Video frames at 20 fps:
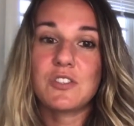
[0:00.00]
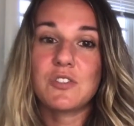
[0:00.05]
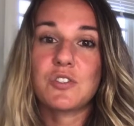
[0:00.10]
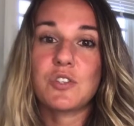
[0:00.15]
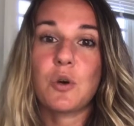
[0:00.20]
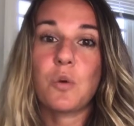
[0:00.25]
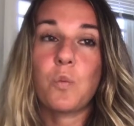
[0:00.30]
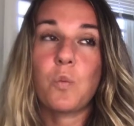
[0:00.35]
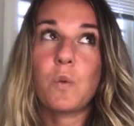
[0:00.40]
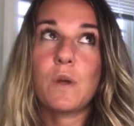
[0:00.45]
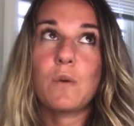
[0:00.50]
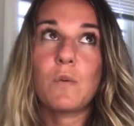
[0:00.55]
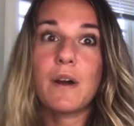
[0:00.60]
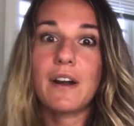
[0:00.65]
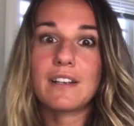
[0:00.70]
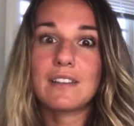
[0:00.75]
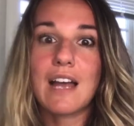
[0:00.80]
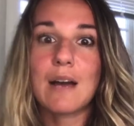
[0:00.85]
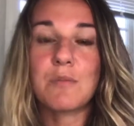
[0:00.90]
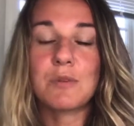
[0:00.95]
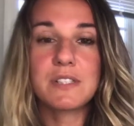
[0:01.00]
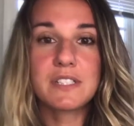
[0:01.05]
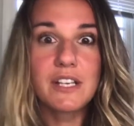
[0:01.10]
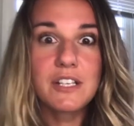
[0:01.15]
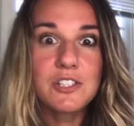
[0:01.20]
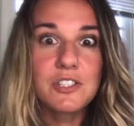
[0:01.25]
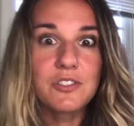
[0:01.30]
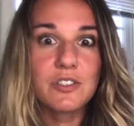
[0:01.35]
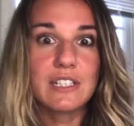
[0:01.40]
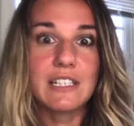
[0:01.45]
So we wear a lot more
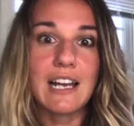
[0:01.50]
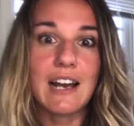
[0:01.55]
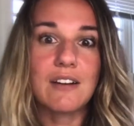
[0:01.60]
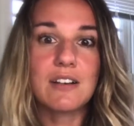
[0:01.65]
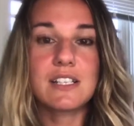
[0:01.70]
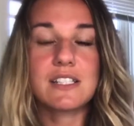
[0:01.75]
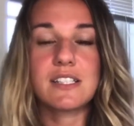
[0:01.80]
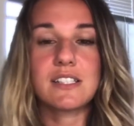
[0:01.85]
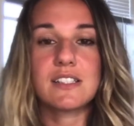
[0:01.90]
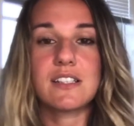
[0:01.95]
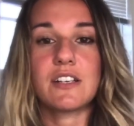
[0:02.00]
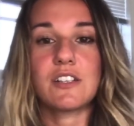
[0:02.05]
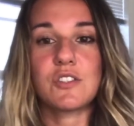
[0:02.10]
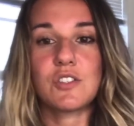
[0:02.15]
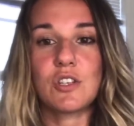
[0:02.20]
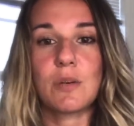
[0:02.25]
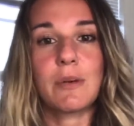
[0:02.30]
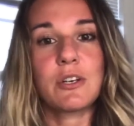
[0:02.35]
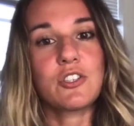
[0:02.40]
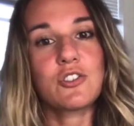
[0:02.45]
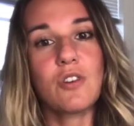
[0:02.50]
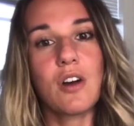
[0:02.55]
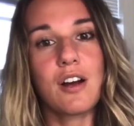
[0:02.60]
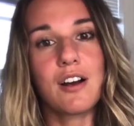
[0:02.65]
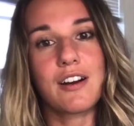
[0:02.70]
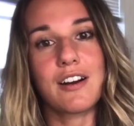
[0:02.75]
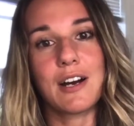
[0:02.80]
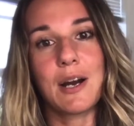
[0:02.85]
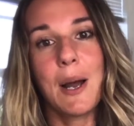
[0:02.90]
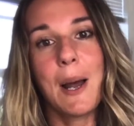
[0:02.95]
sunscreen now because the sun is so much
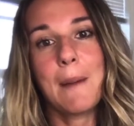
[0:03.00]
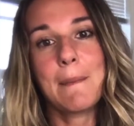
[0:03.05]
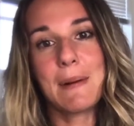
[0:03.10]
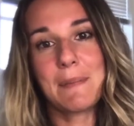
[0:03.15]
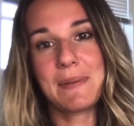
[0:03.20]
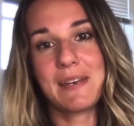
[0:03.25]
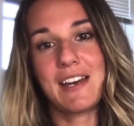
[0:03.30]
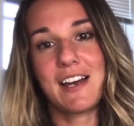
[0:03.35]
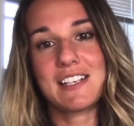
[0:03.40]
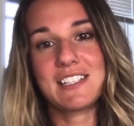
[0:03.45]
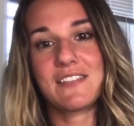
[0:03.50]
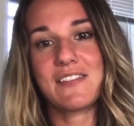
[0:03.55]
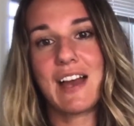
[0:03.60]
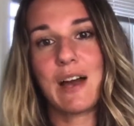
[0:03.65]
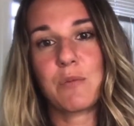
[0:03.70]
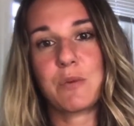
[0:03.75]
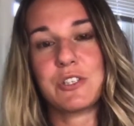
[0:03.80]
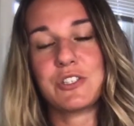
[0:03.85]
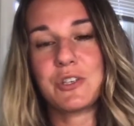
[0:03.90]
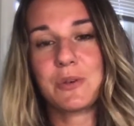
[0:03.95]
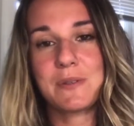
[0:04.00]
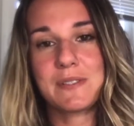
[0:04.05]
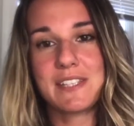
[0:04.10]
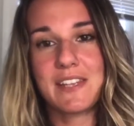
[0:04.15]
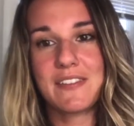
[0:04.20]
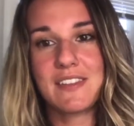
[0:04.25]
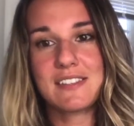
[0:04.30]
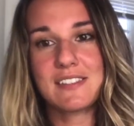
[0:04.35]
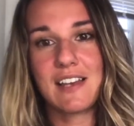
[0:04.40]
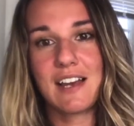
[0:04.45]
stronger, but because of that, we don't
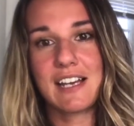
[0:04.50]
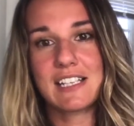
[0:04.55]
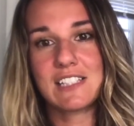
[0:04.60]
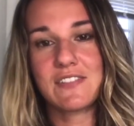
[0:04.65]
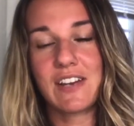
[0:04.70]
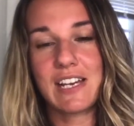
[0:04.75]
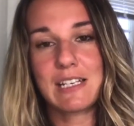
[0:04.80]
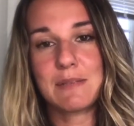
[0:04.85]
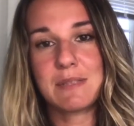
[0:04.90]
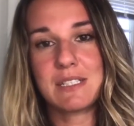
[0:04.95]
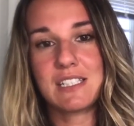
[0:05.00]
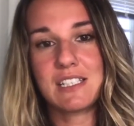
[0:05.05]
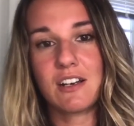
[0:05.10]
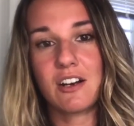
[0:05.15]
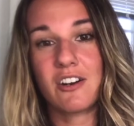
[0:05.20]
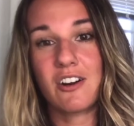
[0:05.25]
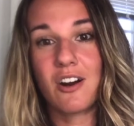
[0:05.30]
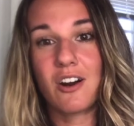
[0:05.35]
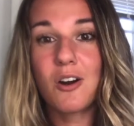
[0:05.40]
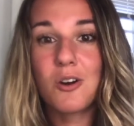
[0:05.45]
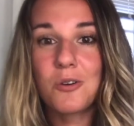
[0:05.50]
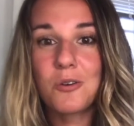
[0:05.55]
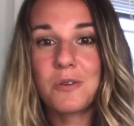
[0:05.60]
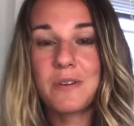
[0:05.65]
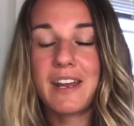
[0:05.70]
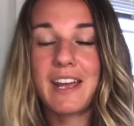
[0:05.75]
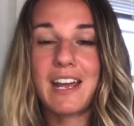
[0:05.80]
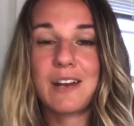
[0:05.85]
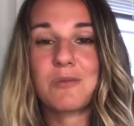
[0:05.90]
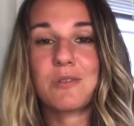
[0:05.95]
synthesize vitamin D on our
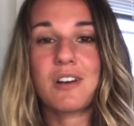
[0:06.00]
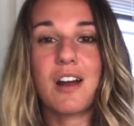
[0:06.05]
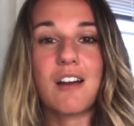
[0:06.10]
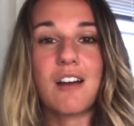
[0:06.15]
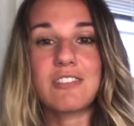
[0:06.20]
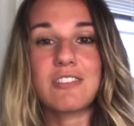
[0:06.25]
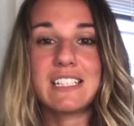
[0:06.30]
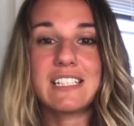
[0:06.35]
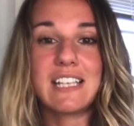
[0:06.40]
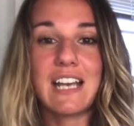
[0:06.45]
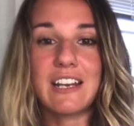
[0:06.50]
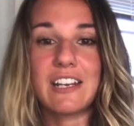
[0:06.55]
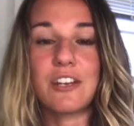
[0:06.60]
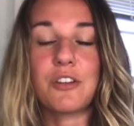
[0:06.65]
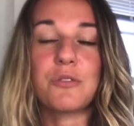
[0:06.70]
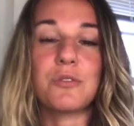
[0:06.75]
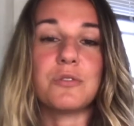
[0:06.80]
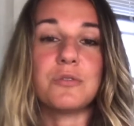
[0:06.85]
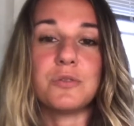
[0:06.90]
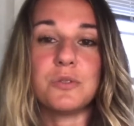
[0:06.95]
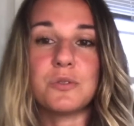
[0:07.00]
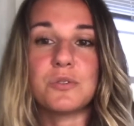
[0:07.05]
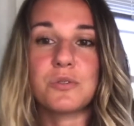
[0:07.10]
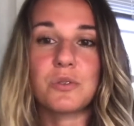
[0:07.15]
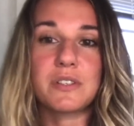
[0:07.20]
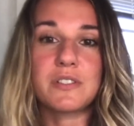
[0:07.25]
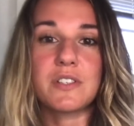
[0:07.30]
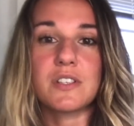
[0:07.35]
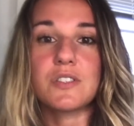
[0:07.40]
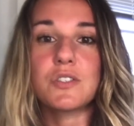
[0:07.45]
own, and we're not really getting it through food
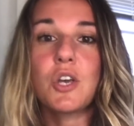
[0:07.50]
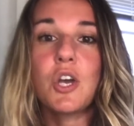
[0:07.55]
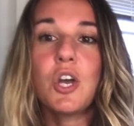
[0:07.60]
sources.